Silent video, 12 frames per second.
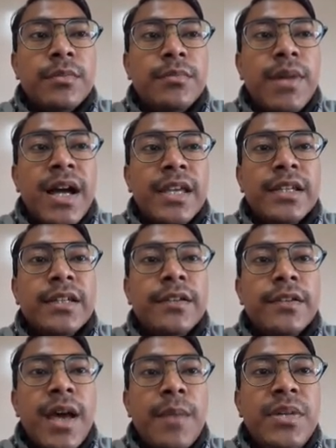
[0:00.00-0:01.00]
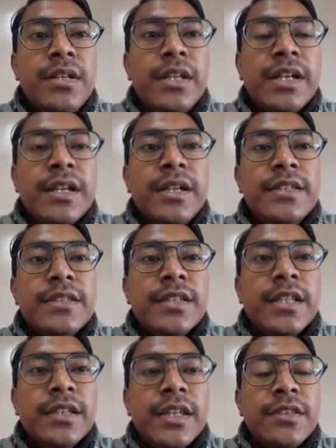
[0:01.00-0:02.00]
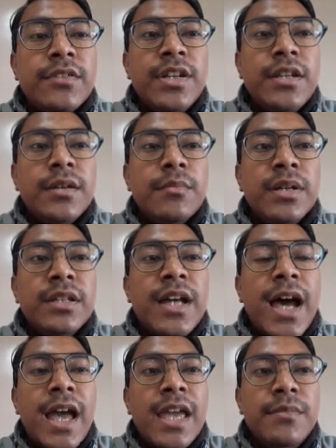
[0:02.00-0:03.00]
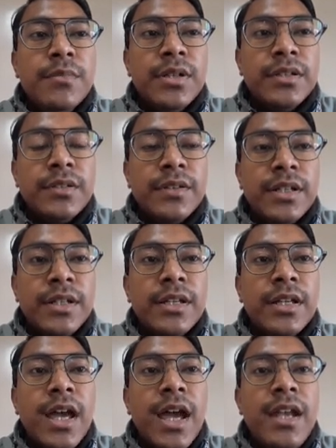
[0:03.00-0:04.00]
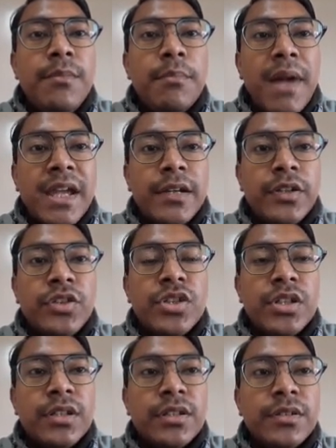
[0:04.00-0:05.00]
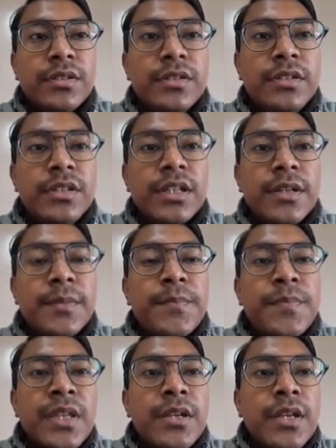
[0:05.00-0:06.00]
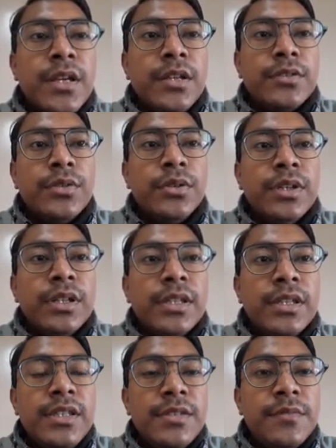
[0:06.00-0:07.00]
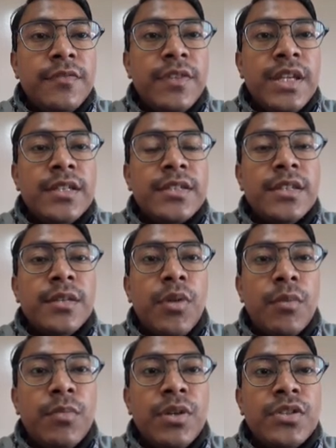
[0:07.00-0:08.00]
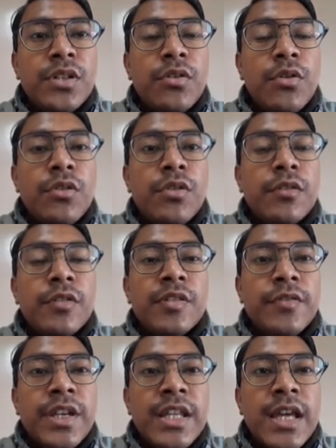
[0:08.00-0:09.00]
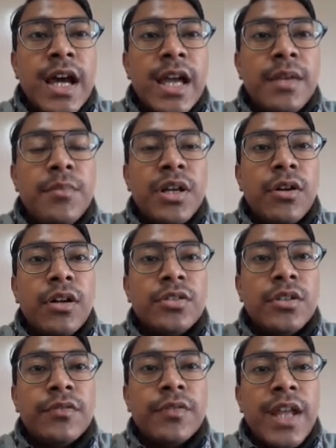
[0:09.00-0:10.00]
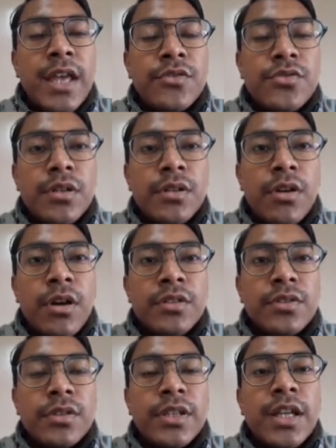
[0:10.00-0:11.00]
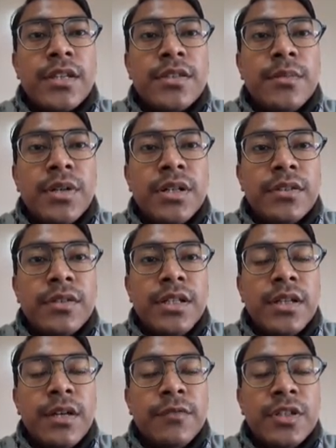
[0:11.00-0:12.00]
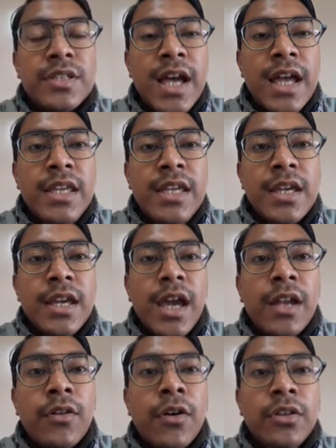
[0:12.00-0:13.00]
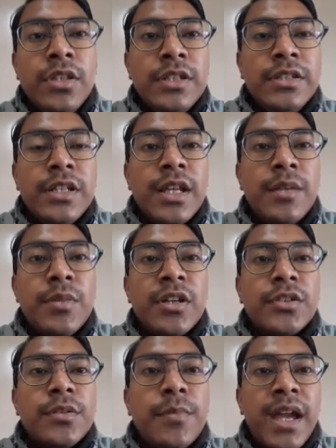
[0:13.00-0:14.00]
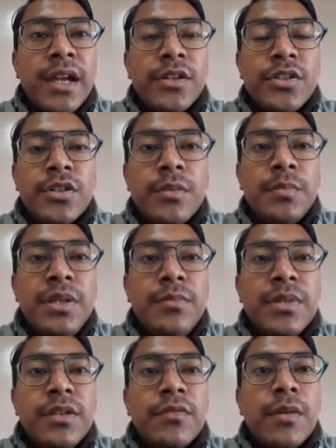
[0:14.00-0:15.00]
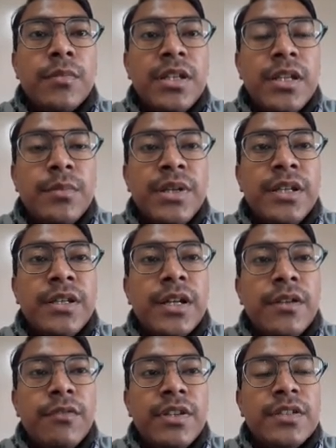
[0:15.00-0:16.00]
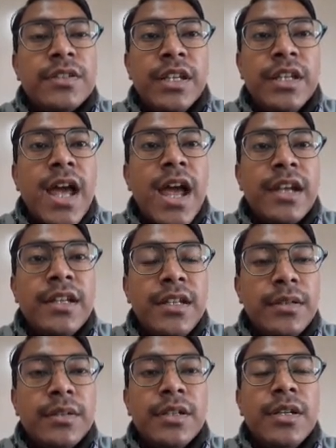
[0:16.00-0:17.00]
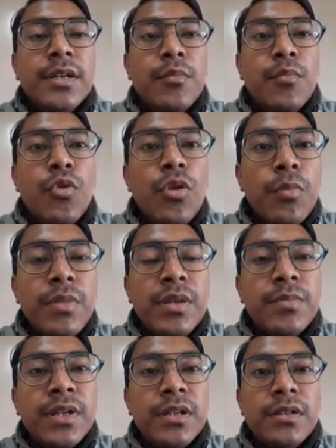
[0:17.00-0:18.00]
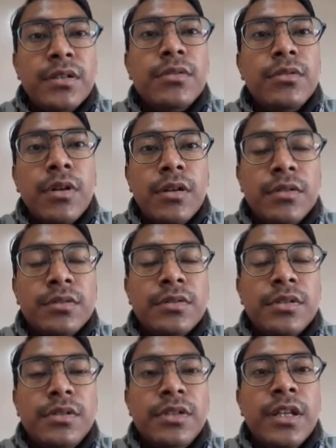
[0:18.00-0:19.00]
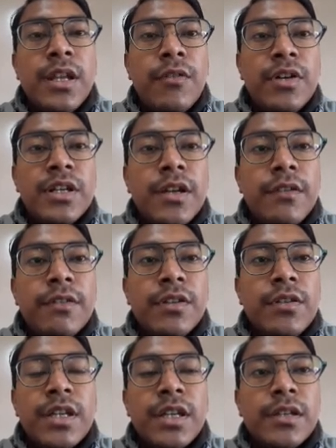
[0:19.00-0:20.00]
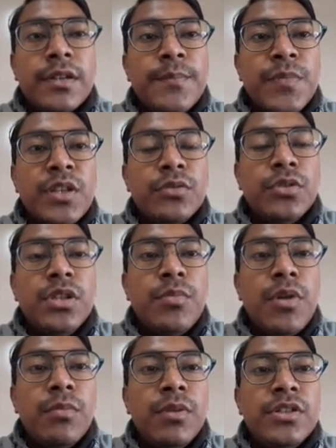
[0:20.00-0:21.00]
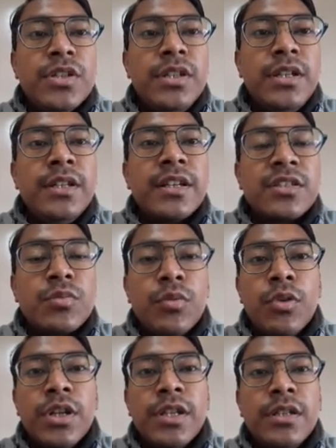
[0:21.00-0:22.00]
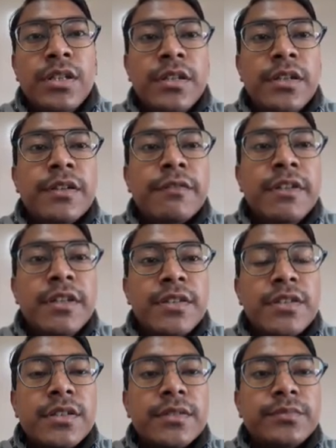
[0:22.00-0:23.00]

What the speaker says: by rapid decrease in the death rate but a high birth rate and migration. Okay, so in this phase, the population growth rate was very high because of natural cause, that is the birth rate was high, and on the other hand, because of migration of people from the neighboring countries, it added more people in our country. Okay, so the population, it exploded, it increased.